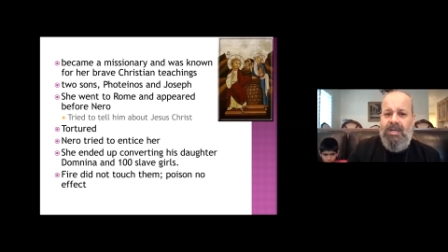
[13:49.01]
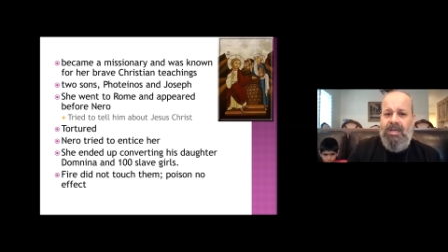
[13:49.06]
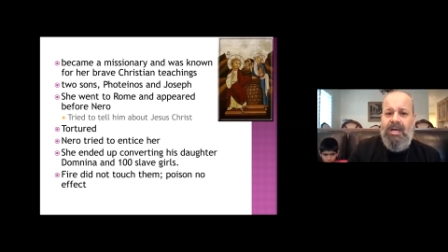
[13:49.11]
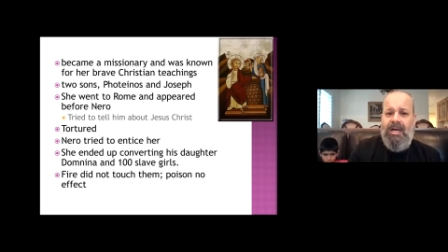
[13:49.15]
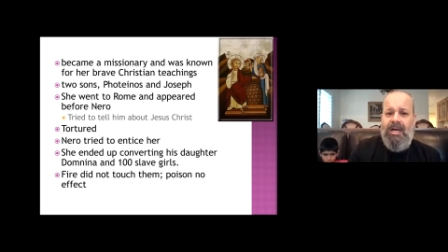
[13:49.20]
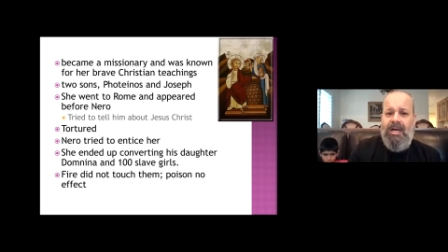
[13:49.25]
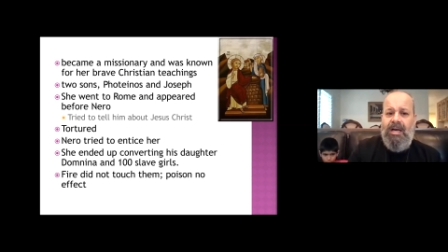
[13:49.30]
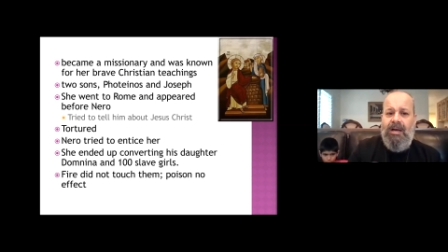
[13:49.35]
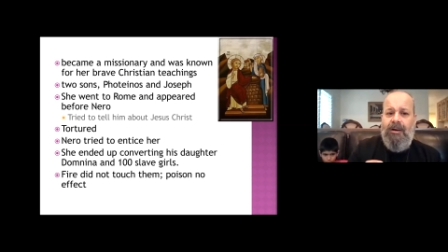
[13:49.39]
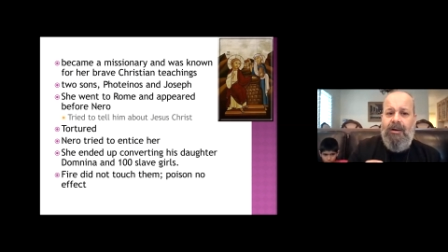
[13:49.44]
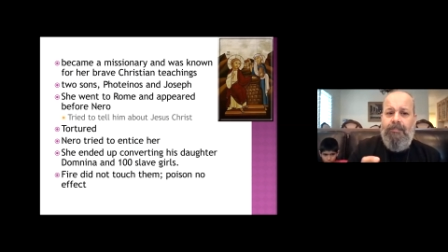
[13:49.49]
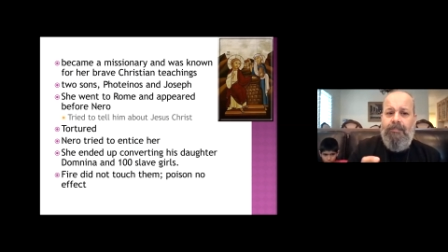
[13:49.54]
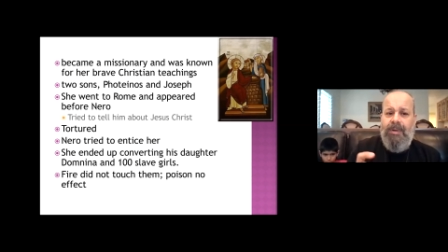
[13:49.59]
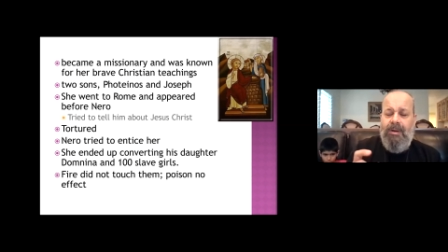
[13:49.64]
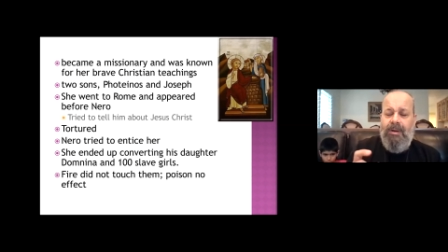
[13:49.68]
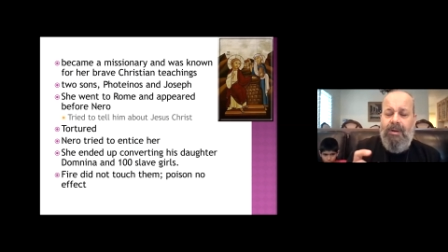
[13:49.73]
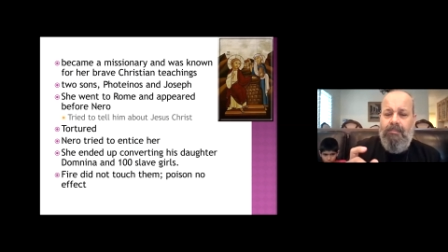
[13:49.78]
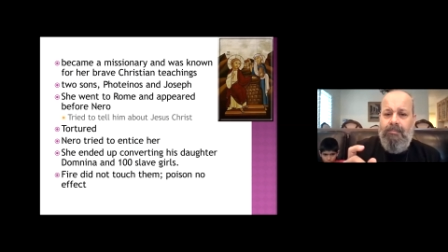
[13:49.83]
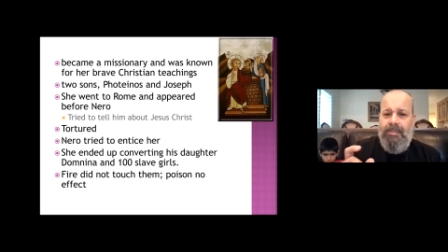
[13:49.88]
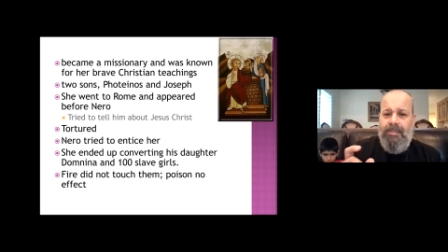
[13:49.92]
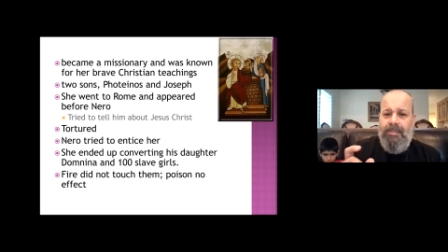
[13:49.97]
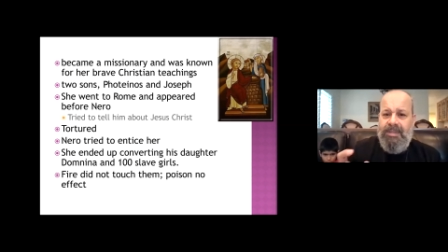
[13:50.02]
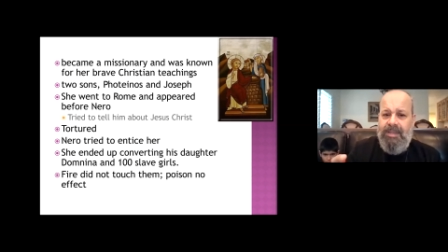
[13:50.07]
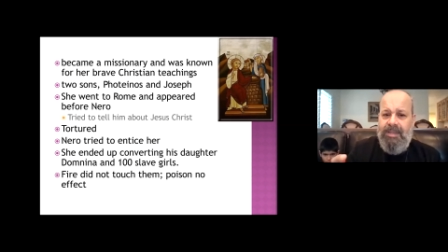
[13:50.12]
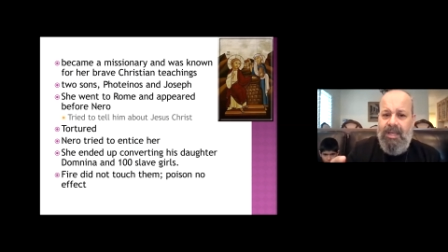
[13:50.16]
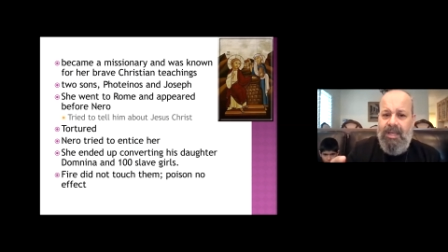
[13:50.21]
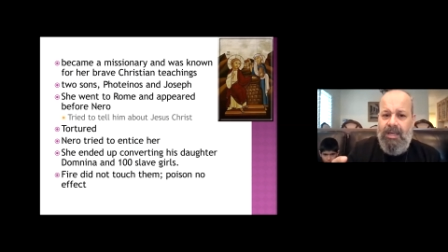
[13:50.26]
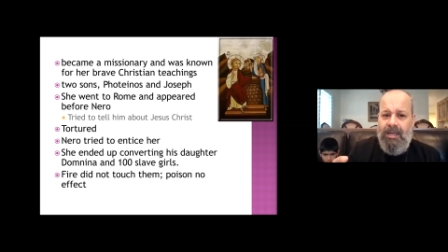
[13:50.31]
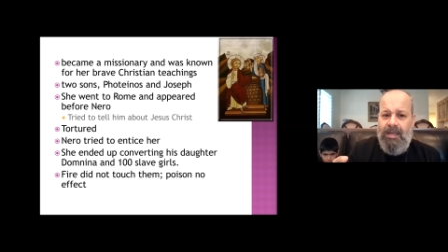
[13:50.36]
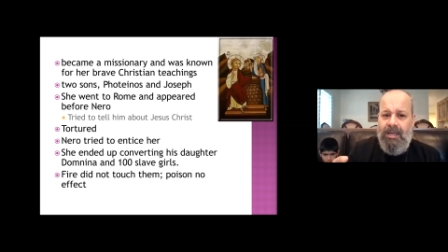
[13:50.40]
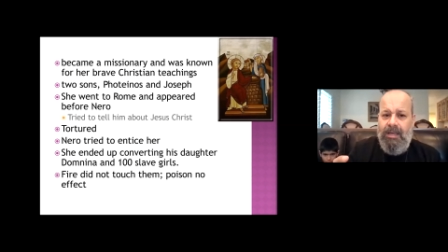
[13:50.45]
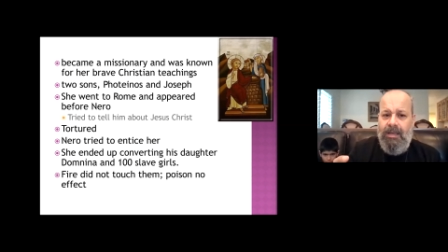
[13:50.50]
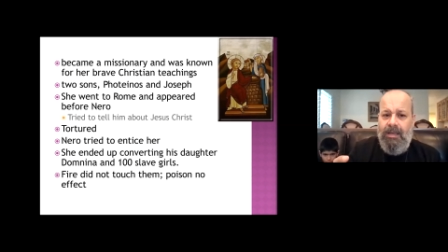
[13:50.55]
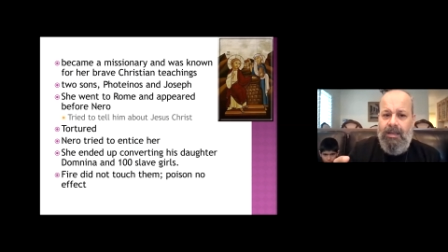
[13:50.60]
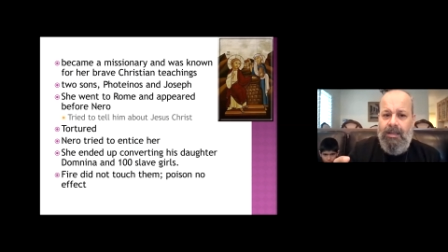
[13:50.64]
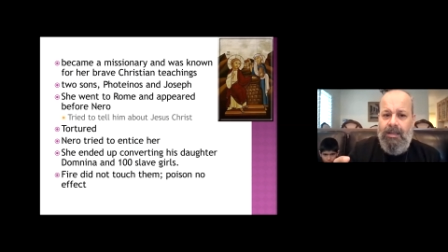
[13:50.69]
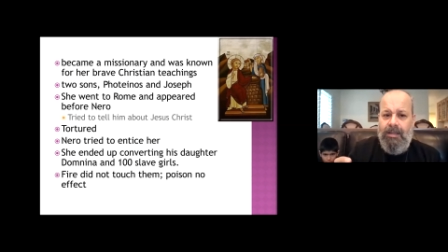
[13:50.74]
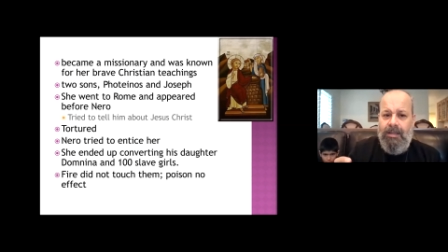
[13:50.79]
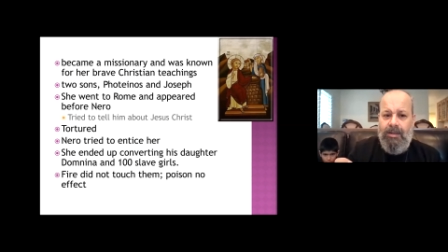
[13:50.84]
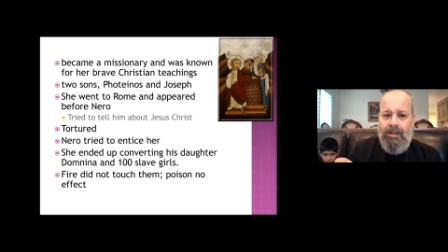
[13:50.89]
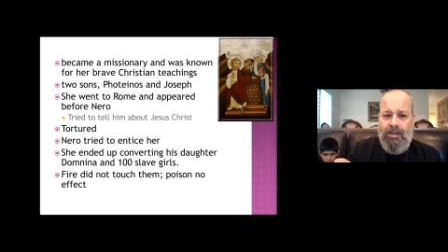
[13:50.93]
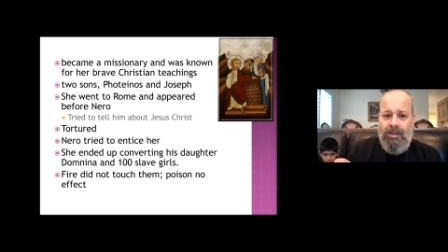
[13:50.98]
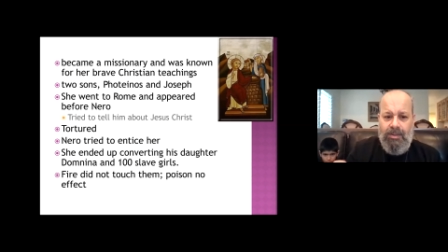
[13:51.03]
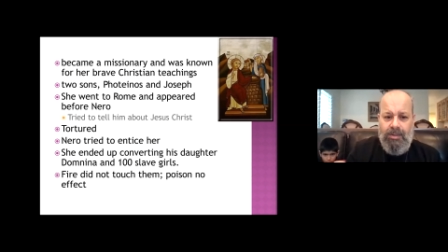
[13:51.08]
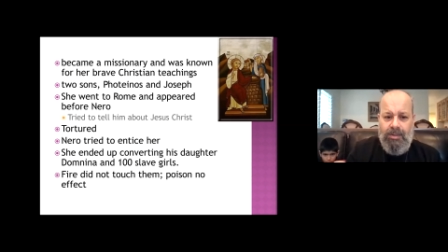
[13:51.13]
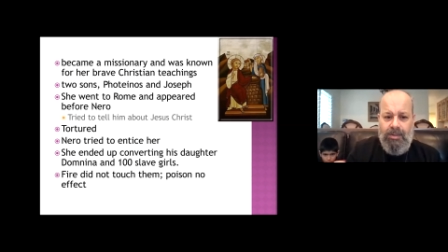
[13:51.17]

um, but uh, uh,